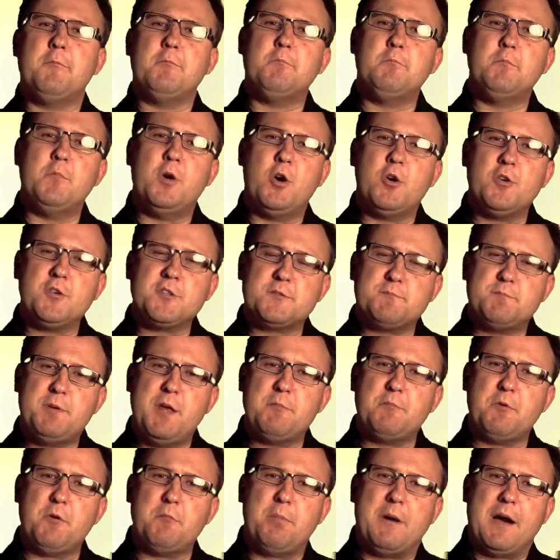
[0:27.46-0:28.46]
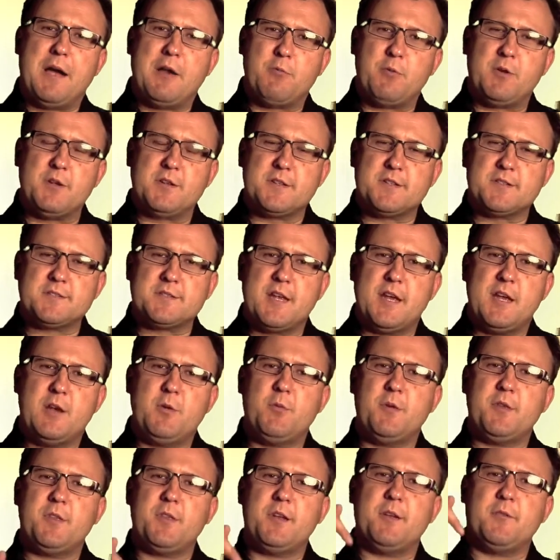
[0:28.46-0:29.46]
Most people buy real
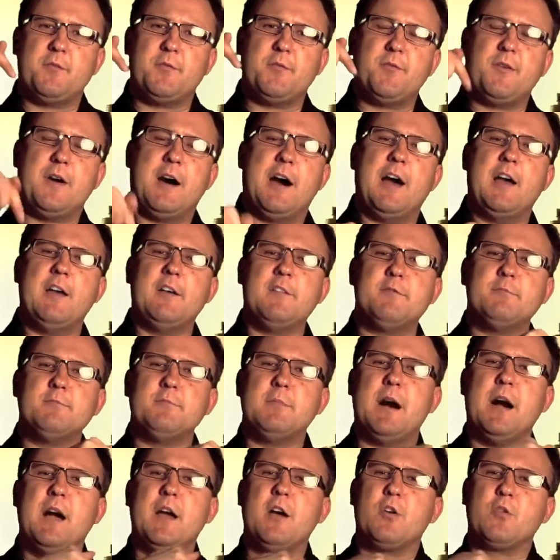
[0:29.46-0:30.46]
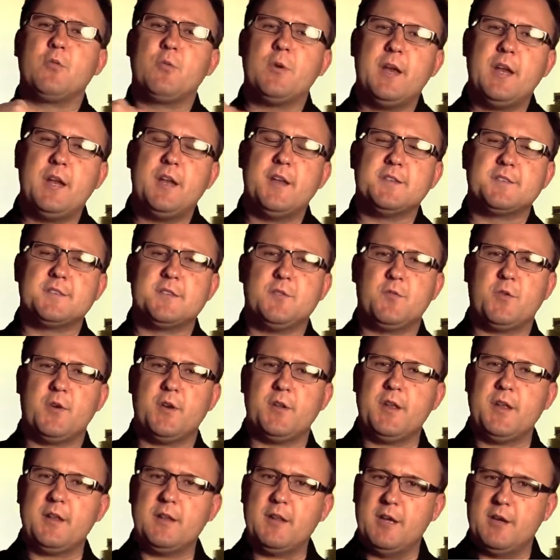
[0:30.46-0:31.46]
estate within a 5-mile radius of
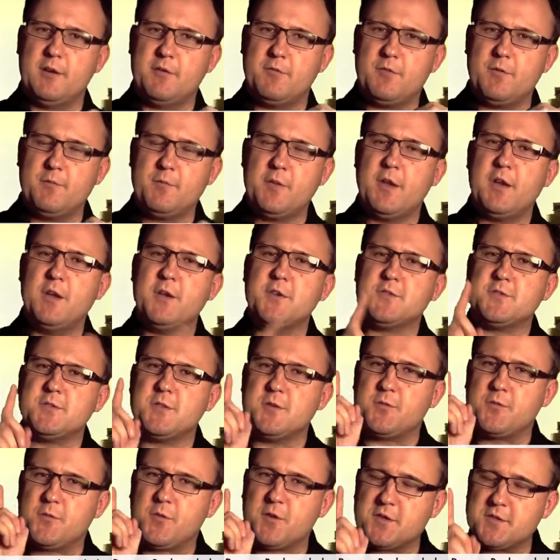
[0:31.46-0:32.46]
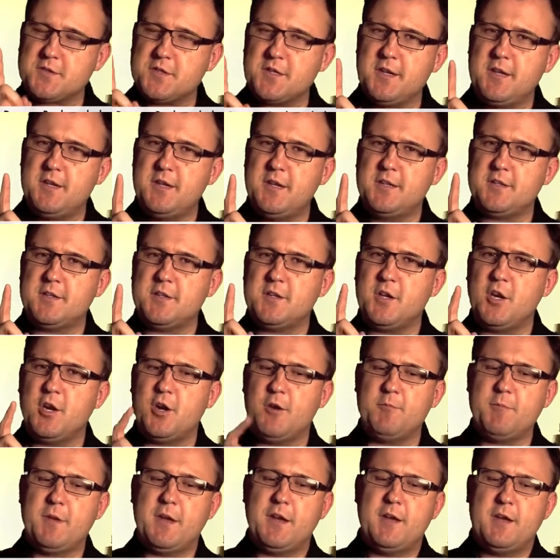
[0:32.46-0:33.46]
where they live. So the first thing you need to
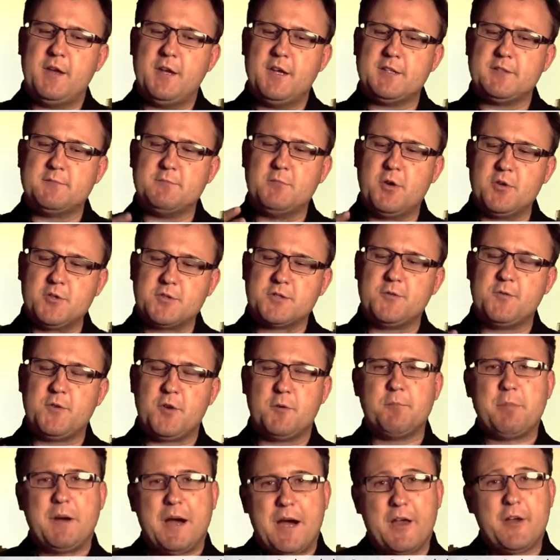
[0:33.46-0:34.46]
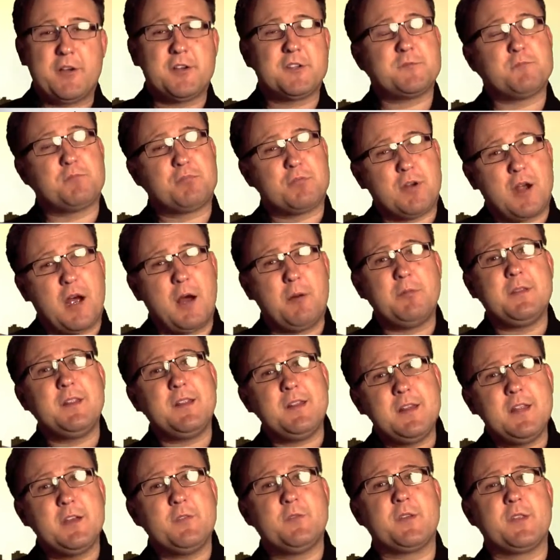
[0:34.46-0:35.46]
know is most of your buyers
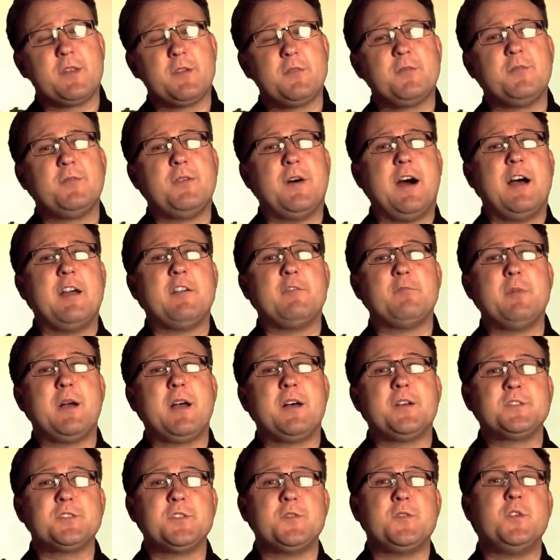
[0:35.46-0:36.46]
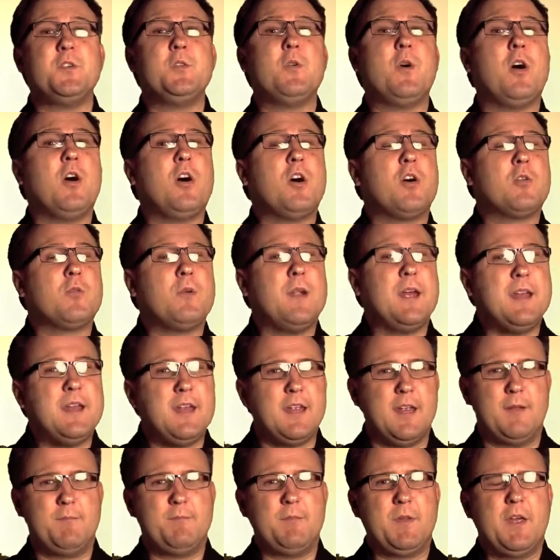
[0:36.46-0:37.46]
probably live within 5 miles of you
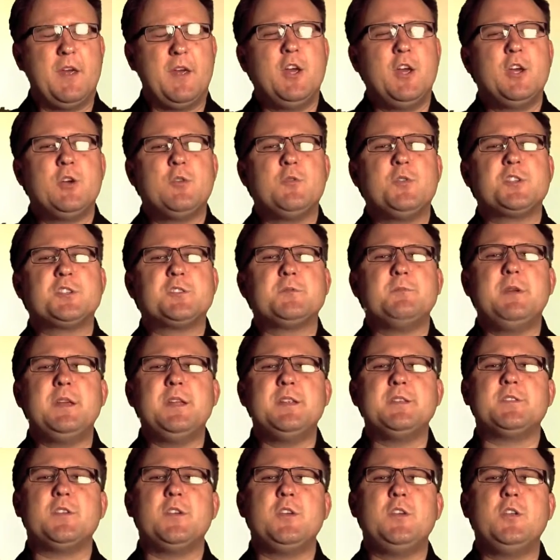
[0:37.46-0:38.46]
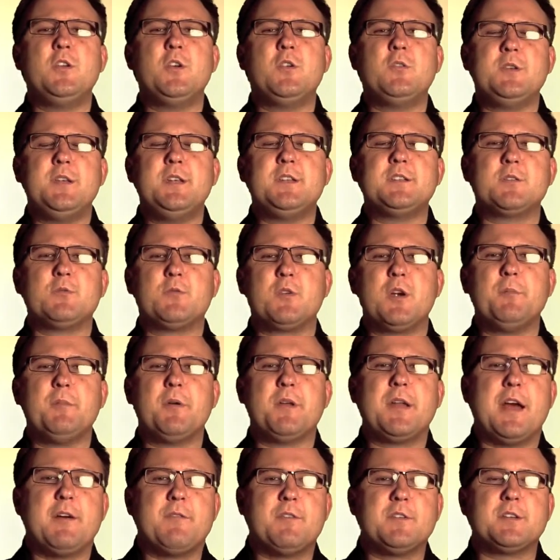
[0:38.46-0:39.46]
already, which means you don't need to worry
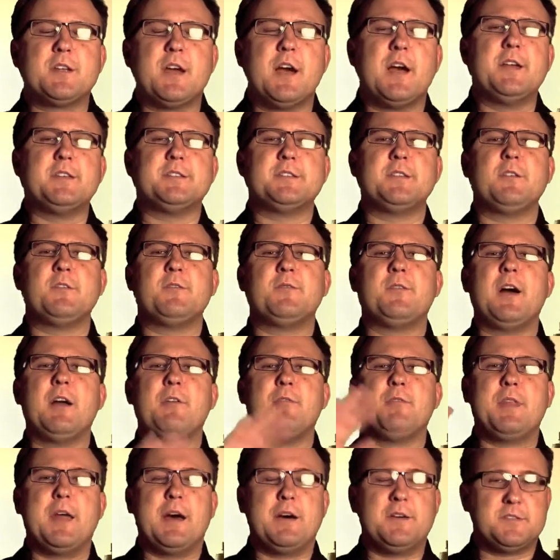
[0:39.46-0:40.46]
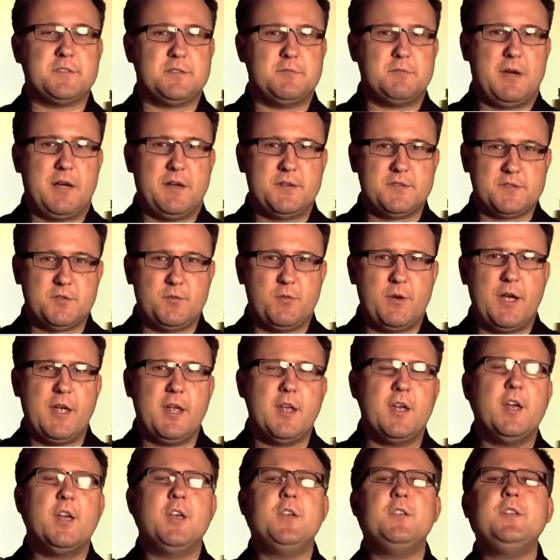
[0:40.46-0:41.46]
about advertising 5,000 miles
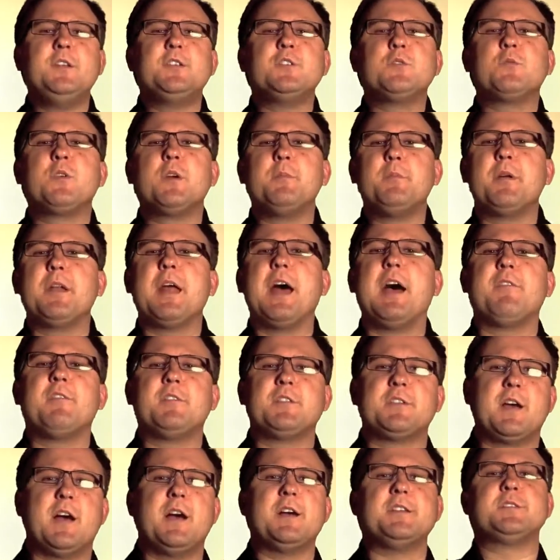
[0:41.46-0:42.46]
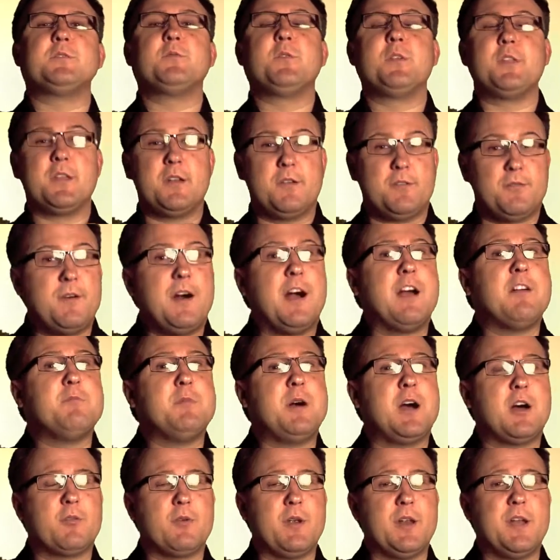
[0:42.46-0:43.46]
away. You need to worry about advertising within a
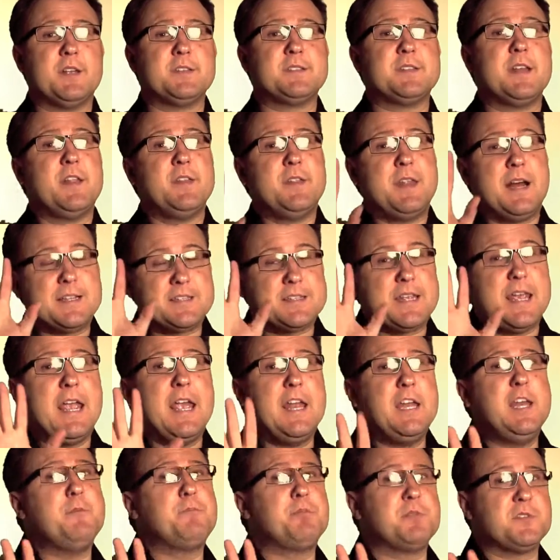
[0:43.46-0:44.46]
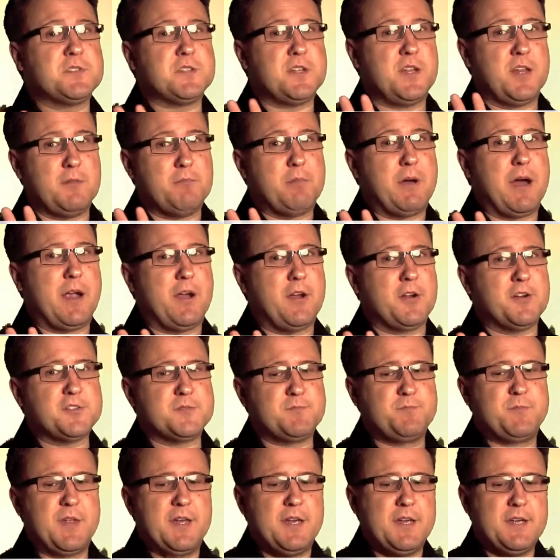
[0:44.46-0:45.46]
5-mile radius. That's 80% of the
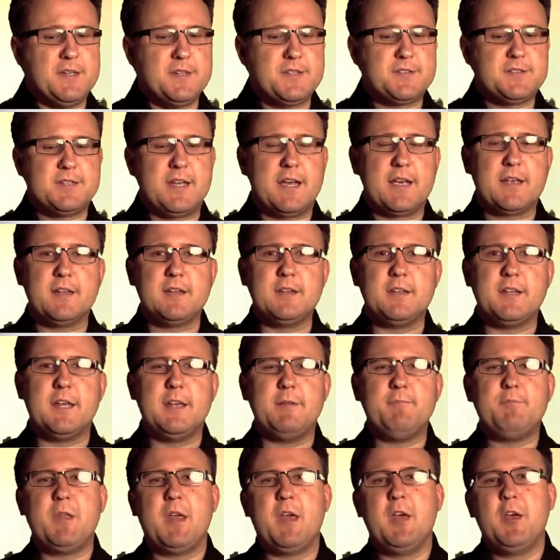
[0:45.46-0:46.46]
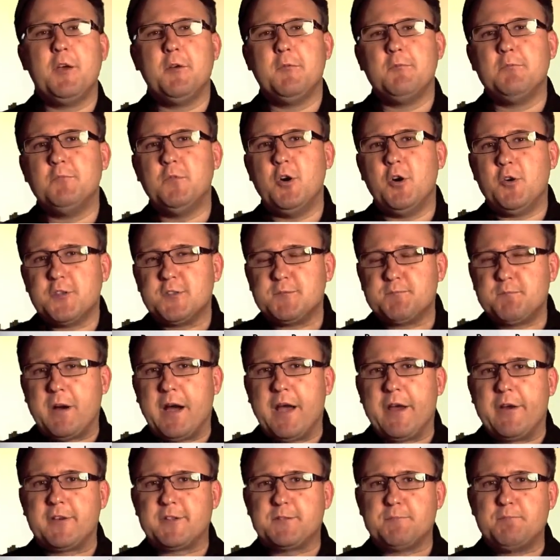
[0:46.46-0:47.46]
buyers. Secondly, most
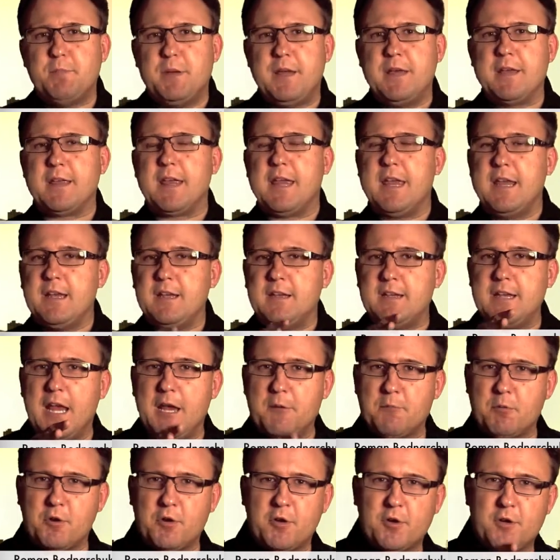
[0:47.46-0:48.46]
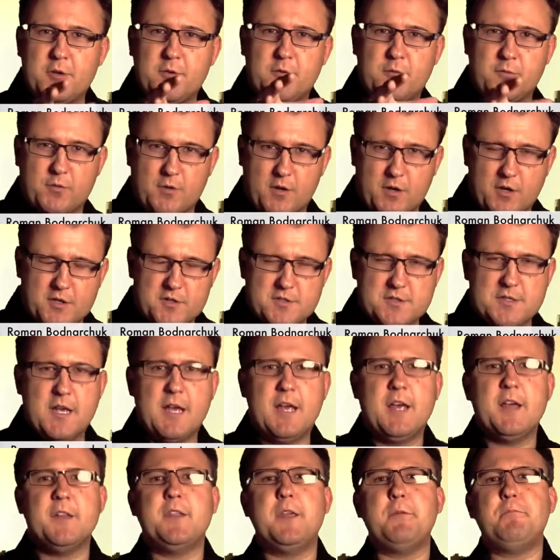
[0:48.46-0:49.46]
buyers pick a neighborhood first.
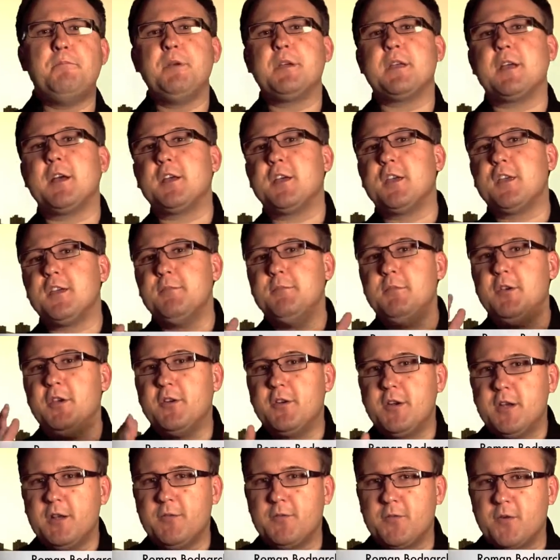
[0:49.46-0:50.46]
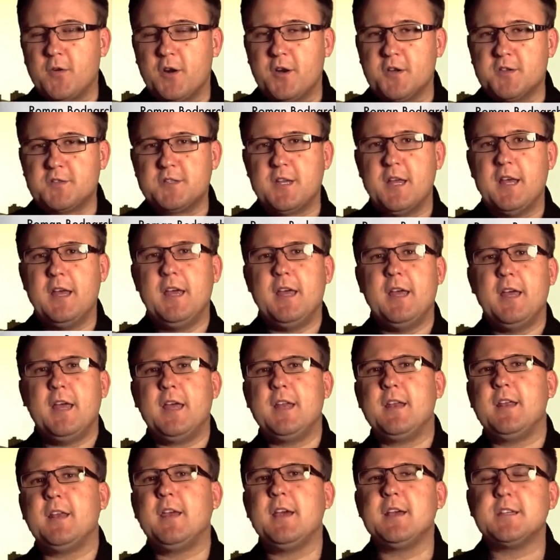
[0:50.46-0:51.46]
They pick a community first.
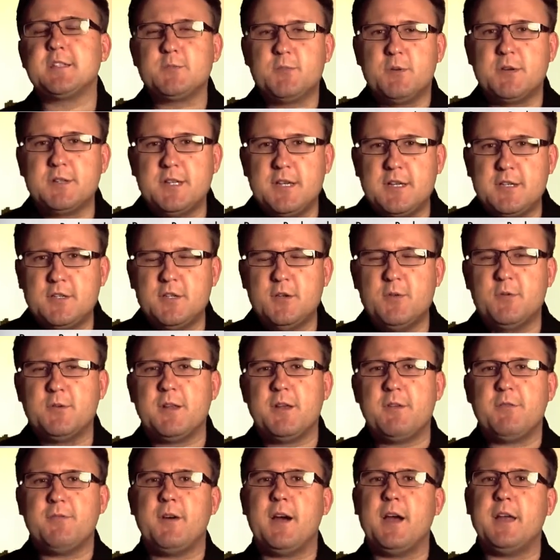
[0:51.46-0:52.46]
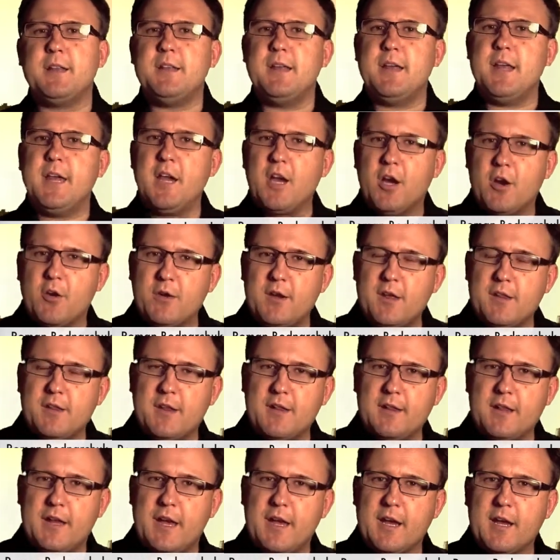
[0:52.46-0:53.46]
And guess what they do when they find the area
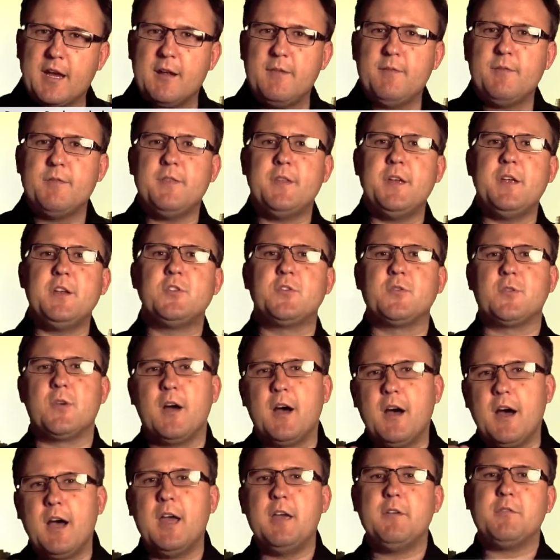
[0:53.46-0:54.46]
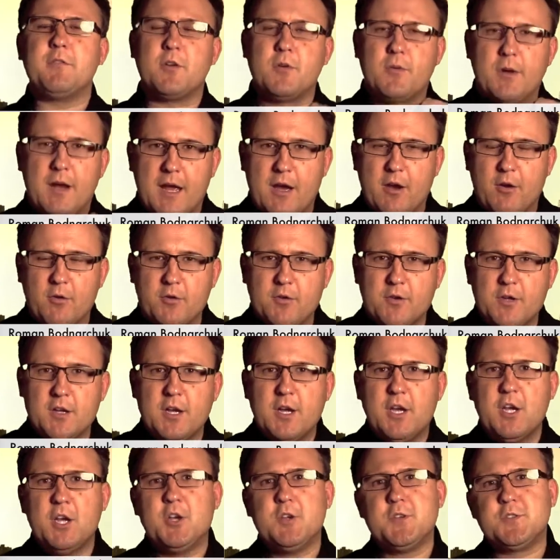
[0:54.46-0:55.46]
they like? They drive around.
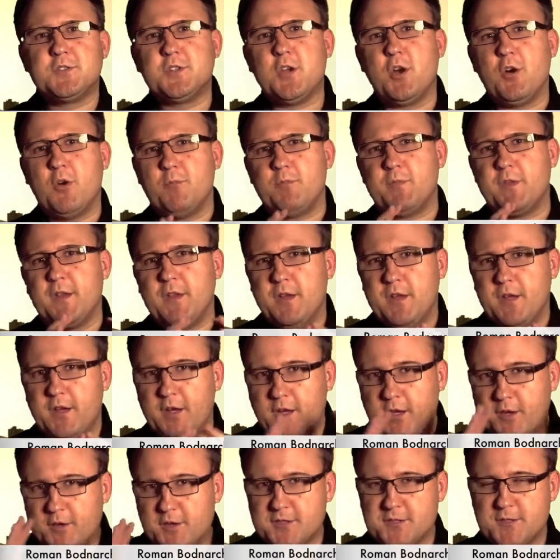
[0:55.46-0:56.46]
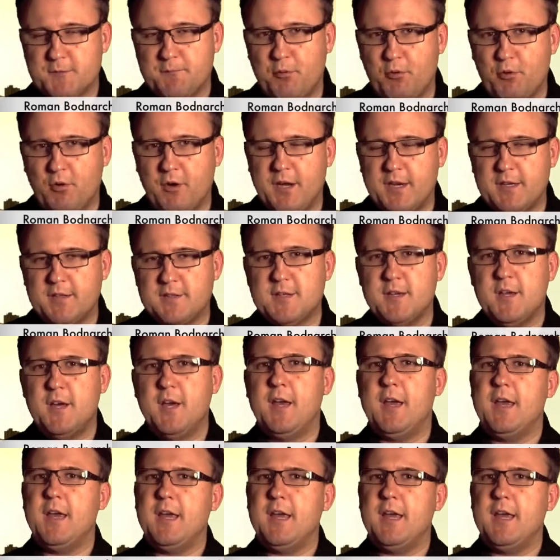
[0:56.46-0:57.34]
So here's the point.